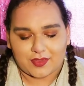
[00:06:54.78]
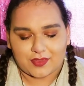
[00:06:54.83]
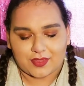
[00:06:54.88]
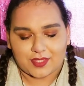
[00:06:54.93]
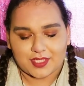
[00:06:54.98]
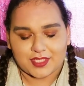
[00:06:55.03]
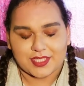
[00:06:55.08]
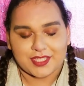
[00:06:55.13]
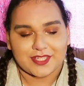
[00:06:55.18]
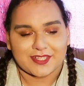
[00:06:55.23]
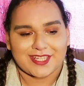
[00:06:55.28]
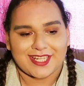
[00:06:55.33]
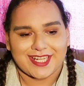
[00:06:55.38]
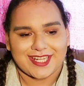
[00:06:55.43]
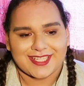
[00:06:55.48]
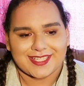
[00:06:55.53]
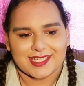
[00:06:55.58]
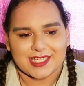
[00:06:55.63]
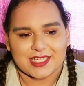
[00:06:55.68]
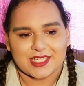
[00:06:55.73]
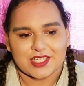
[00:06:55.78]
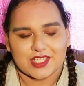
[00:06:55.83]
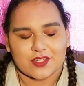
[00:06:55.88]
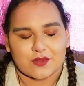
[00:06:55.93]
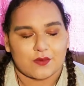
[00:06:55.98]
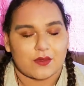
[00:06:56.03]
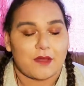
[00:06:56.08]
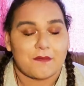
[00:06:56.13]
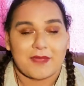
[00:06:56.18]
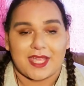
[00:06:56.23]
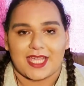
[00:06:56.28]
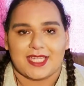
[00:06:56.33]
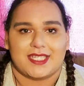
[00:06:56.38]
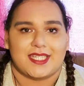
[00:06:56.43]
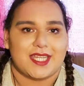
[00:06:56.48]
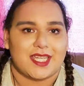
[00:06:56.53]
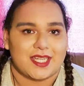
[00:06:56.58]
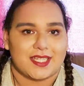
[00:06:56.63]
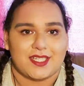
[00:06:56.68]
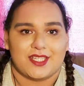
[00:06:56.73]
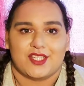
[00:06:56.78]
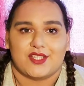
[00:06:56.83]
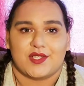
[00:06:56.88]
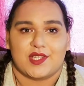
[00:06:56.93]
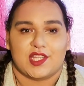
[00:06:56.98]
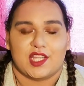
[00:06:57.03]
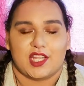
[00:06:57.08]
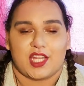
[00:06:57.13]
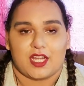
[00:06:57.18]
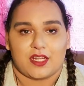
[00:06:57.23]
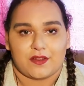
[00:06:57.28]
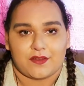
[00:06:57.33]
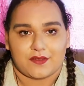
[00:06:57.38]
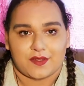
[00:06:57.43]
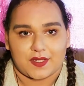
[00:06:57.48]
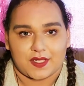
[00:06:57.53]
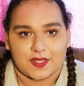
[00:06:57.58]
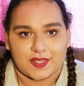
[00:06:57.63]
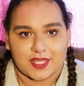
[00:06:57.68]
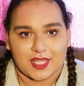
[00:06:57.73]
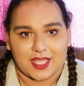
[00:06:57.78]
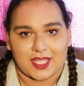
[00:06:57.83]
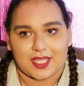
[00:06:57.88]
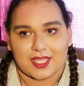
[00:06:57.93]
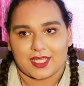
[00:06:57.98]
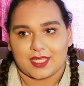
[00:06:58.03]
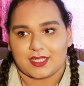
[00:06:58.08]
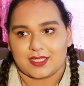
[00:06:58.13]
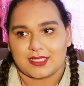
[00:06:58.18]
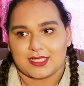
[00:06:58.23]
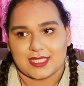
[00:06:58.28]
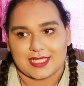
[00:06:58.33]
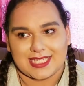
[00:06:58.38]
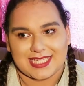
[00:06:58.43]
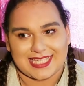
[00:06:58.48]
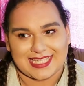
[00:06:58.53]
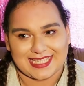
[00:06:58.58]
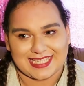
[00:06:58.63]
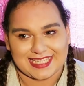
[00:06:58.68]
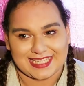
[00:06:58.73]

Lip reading: The series is amazing and deals with a lot of things.